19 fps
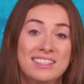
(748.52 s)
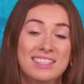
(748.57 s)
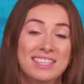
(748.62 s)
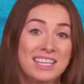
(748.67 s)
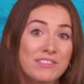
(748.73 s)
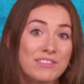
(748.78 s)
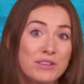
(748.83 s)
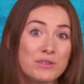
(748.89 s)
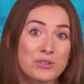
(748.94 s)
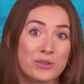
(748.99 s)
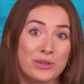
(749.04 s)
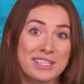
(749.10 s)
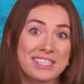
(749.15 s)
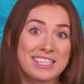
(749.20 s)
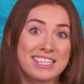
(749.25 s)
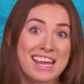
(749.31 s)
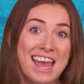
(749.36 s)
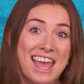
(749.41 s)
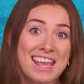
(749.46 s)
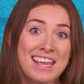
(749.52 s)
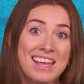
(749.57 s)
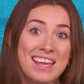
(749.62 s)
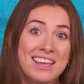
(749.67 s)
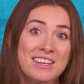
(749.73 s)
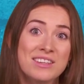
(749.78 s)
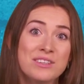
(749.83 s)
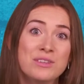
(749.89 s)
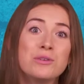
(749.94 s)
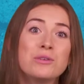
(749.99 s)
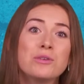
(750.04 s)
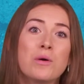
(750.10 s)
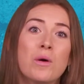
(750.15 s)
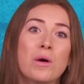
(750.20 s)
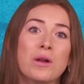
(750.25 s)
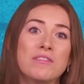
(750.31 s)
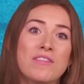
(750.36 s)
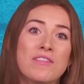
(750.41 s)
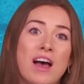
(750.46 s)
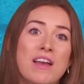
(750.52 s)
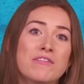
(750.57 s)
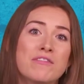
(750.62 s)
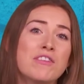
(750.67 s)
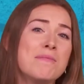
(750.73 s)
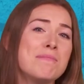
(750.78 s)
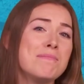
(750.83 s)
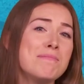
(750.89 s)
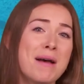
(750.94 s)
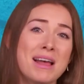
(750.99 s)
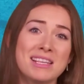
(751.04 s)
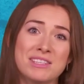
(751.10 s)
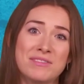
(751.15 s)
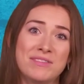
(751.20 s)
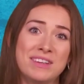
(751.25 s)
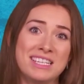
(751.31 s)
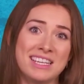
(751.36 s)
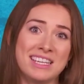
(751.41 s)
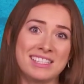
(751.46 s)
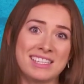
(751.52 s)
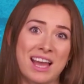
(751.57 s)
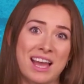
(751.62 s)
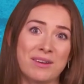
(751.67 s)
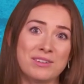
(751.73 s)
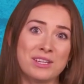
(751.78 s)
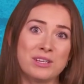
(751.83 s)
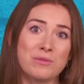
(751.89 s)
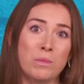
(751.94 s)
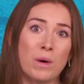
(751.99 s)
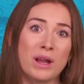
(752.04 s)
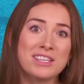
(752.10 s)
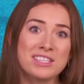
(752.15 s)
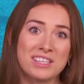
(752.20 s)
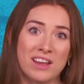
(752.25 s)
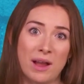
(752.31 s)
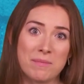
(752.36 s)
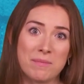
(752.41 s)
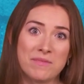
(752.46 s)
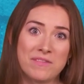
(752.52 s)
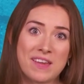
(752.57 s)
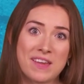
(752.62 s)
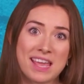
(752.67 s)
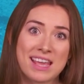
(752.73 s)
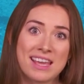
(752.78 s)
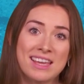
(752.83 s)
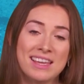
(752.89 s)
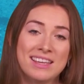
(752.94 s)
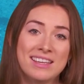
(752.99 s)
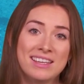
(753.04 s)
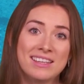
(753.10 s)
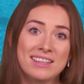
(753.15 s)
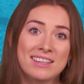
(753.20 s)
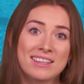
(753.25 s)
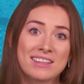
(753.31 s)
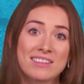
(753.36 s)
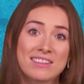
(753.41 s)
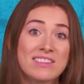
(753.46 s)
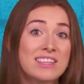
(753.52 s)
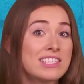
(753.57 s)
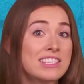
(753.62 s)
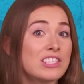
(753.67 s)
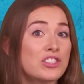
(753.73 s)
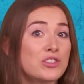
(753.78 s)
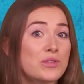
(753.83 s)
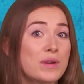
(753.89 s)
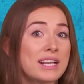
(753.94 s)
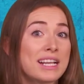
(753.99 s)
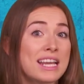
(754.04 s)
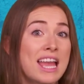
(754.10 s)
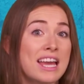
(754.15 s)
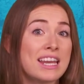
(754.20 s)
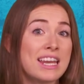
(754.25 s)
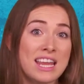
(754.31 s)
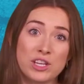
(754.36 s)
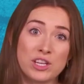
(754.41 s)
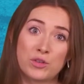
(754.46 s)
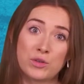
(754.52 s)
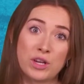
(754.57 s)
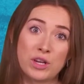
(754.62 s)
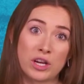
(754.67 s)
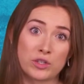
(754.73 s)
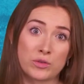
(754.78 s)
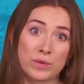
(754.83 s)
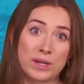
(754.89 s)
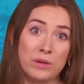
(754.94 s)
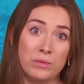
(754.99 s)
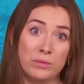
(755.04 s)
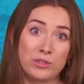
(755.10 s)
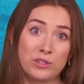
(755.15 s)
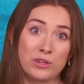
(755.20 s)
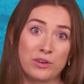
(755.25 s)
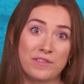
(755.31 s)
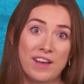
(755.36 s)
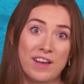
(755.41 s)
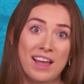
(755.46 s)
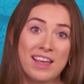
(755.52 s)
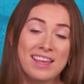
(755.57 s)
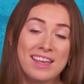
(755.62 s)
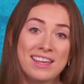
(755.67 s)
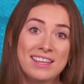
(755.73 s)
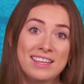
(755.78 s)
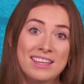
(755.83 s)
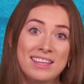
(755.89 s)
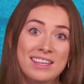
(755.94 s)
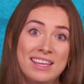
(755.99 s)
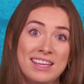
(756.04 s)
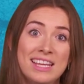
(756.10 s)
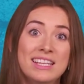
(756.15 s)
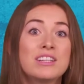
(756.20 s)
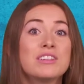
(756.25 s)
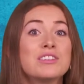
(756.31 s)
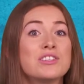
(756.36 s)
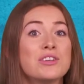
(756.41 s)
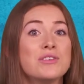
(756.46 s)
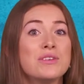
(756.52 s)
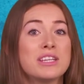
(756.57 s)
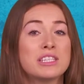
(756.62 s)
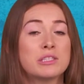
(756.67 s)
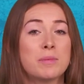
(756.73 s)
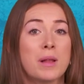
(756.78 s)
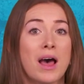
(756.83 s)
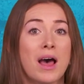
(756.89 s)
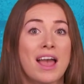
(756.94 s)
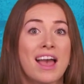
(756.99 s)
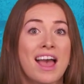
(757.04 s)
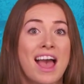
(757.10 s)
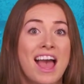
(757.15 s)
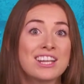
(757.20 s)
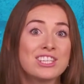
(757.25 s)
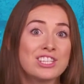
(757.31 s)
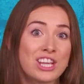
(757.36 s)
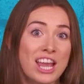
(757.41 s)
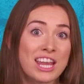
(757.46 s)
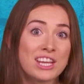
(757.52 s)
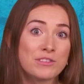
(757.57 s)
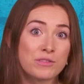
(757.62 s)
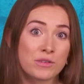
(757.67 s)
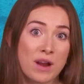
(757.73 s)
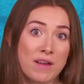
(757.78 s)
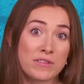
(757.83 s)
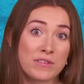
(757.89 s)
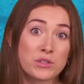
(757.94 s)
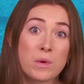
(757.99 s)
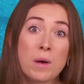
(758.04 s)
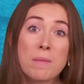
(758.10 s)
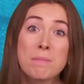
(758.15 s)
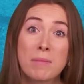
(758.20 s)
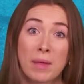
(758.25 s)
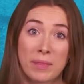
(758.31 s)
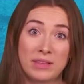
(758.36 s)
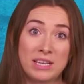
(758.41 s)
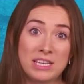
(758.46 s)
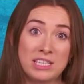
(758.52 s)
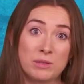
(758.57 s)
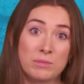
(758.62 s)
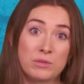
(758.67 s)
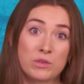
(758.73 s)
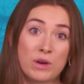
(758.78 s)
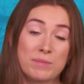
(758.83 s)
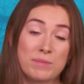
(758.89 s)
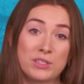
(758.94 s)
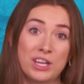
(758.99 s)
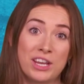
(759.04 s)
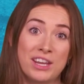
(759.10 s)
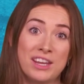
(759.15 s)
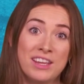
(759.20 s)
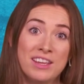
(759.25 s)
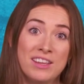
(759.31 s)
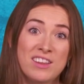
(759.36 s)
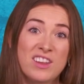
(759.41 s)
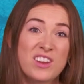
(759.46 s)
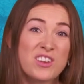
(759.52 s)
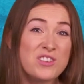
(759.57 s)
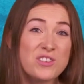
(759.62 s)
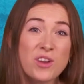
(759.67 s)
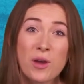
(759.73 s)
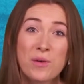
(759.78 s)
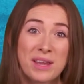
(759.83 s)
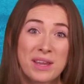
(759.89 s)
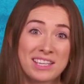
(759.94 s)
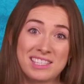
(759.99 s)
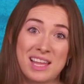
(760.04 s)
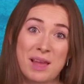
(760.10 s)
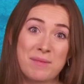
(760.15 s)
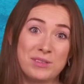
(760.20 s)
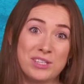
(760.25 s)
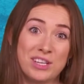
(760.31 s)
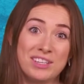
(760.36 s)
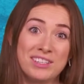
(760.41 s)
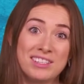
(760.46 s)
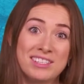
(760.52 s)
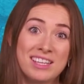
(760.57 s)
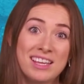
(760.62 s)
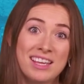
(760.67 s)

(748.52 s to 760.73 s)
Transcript: If you join today, you'll qualify for a massively discounted one-time fee. This is strictly an introductory launch offer. It'll soon expire and change forever to a monthly subscription. No exceptions.